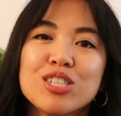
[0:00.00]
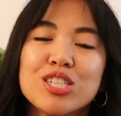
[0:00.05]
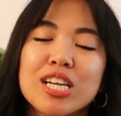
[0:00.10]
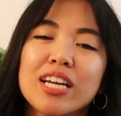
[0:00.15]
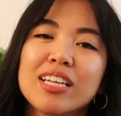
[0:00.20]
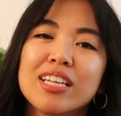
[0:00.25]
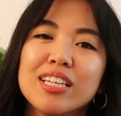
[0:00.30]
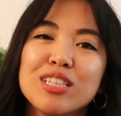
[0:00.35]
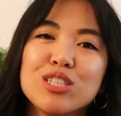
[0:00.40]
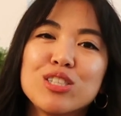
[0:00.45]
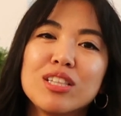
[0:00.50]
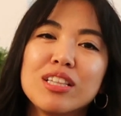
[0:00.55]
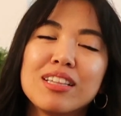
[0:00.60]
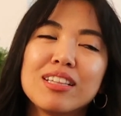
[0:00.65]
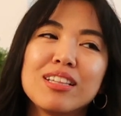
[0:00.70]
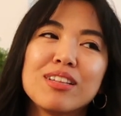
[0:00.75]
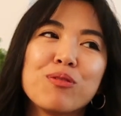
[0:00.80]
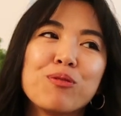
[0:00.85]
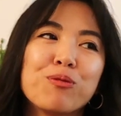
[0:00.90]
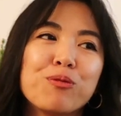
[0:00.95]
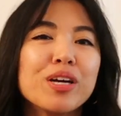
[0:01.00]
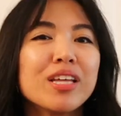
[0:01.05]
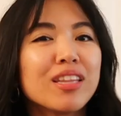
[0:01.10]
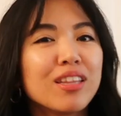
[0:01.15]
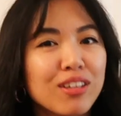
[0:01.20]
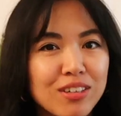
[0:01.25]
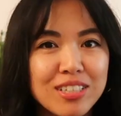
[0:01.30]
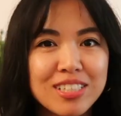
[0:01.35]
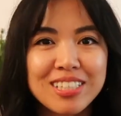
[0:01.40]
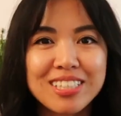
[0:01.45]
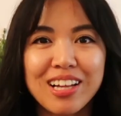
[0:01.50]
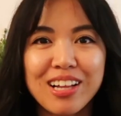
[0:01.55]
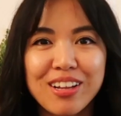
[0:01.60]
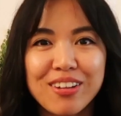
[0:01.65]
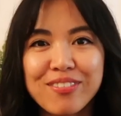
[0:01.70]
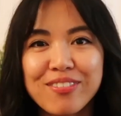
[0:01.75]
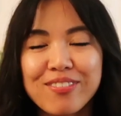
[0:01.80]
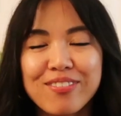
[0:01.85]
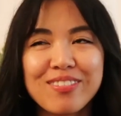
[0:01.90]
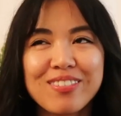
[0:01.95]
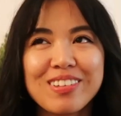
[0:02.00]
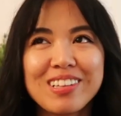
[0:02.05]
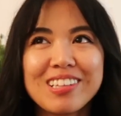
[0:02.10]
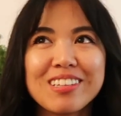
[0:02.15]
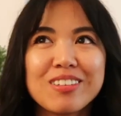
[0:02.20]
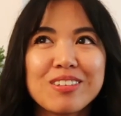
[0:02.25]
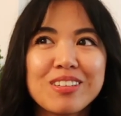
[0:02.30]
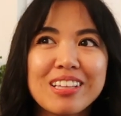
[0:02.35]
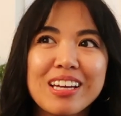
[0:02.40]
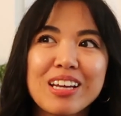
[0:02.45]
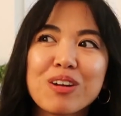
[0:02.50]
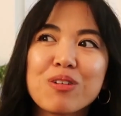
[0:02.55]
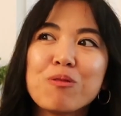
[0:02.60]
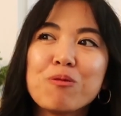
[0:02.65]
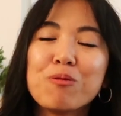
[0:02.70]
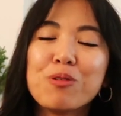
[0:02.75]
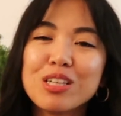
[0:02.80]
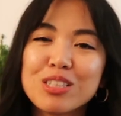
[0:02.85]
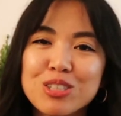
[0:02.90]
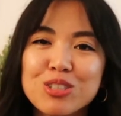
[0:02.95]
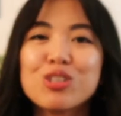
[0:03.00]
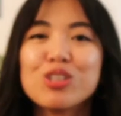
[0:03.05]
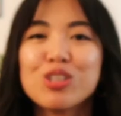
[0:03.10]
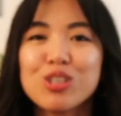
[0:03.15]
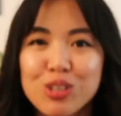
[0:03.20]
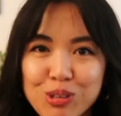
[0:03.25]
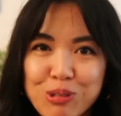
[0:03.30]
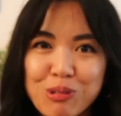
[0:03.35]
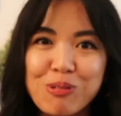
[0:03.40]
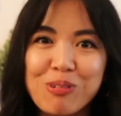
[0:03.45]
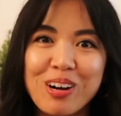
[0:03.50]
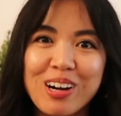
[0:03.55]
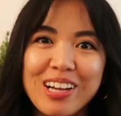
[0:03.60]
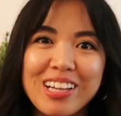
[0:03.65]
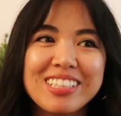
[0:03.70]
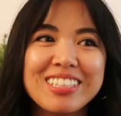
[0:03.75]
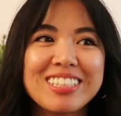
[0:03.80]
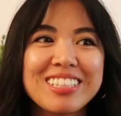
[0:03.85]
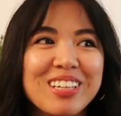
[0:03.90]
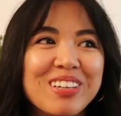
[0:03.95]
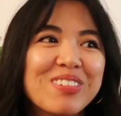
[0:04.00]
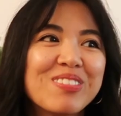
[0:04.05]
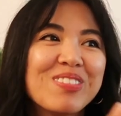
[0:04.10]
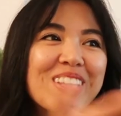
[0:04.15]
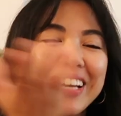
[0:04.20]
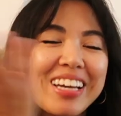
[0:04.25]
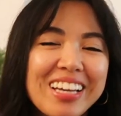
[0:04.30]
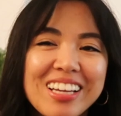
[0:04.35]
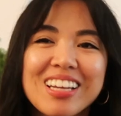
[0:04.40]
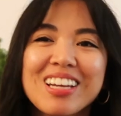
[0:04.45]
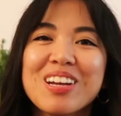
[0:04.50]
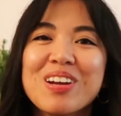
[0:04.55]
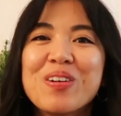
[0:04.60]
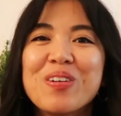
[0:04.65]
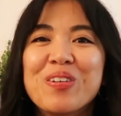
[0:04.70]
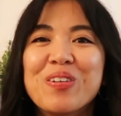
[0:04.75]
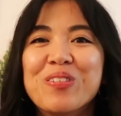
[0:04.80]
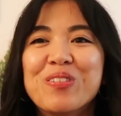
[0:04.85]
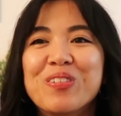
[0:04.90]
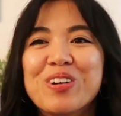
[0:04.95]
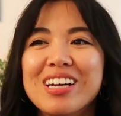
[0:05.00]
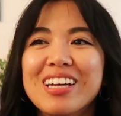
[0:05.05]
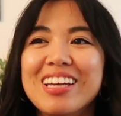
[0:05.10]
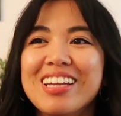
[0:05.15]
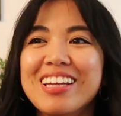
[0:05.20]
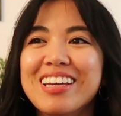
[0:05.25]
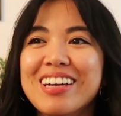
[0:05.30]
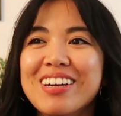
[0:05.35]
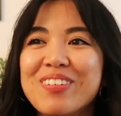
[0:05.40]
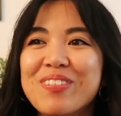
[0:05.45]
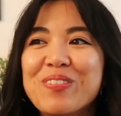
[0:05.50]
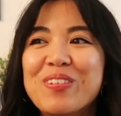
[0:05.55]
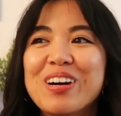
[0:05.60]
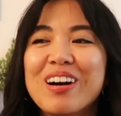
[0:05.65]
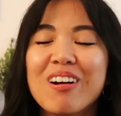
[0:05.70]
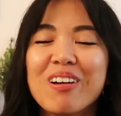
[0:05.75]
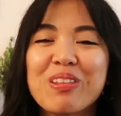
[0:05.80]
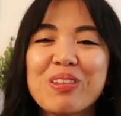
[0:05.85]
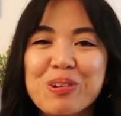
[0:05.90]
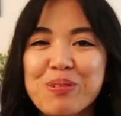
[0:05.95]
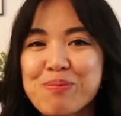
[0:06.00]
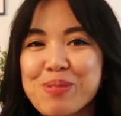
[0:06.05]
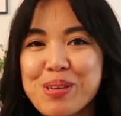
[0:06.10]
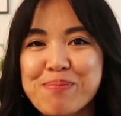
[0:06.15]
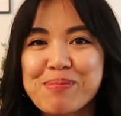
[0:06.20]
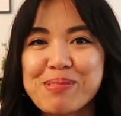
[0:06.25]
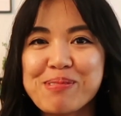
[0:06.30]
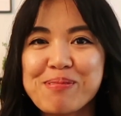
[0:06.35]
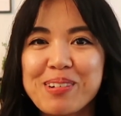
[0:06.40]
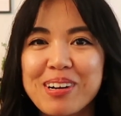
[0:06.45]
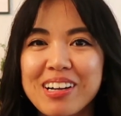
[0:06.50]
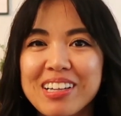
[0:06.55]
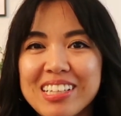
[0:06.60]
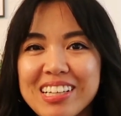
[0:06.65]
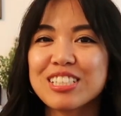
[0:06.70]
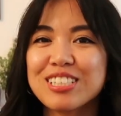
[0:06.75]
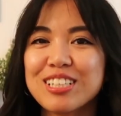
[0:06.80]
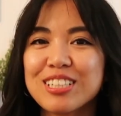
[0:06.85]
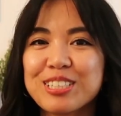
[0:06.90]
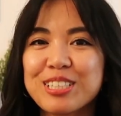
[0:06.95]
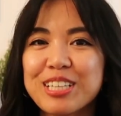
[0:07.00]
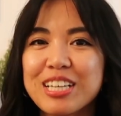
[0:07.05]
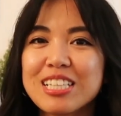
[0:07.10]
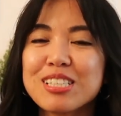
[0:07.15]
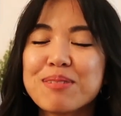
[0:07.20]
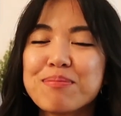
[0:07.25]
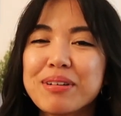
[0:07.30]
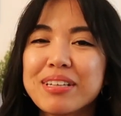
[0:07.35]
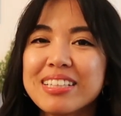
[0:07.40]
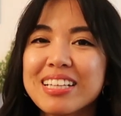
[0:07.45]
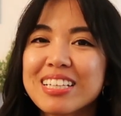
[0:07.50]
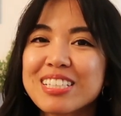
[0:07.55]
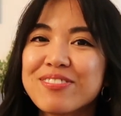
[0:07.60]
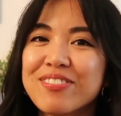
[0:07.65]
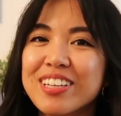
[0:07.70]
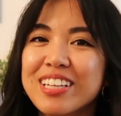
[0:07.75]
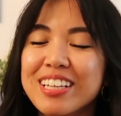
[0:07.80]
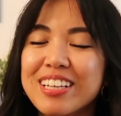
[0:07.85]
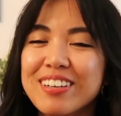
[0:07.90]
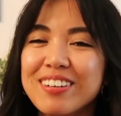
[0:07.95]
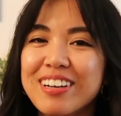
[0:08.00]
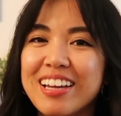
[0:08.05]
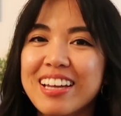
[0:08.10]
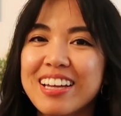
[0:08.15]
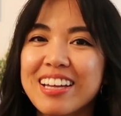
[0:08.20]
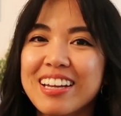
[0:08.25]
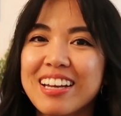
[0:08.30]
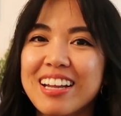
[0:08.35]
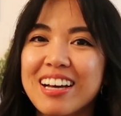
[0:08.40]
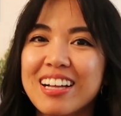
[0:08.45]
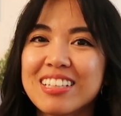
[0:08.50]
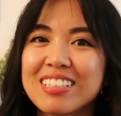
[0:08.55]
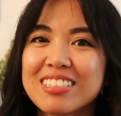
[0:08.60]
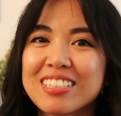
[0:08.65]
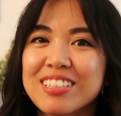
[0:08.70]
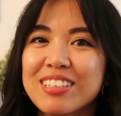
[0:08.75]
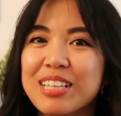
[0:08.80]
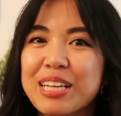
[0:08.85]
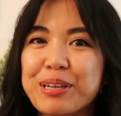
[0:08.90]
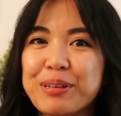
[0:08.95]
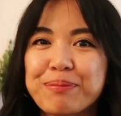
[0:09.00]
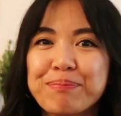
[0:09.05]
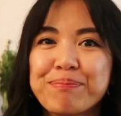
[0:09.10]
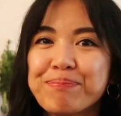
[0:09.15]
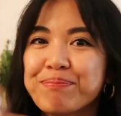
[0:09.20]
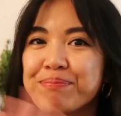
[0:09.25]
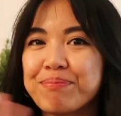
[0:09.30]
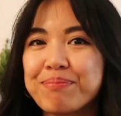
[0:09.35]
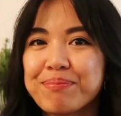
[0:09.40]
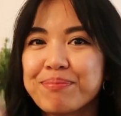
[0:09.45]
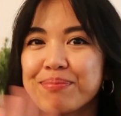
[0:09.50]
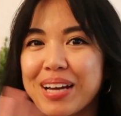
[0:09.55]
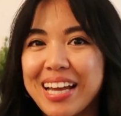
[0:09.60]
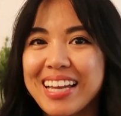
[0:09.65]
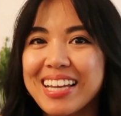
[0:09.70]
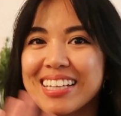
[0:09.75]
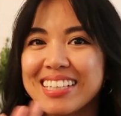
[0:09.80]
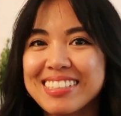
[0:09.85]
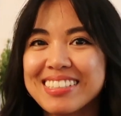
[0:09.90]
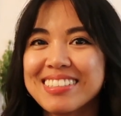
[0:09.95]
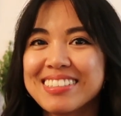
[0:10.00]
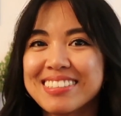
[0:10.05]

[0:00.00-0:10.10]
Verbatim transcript: check in with yourself like what do you want instead of like what what other people want. I'll talk to you guys on my next video, and I'll see you later. Bye.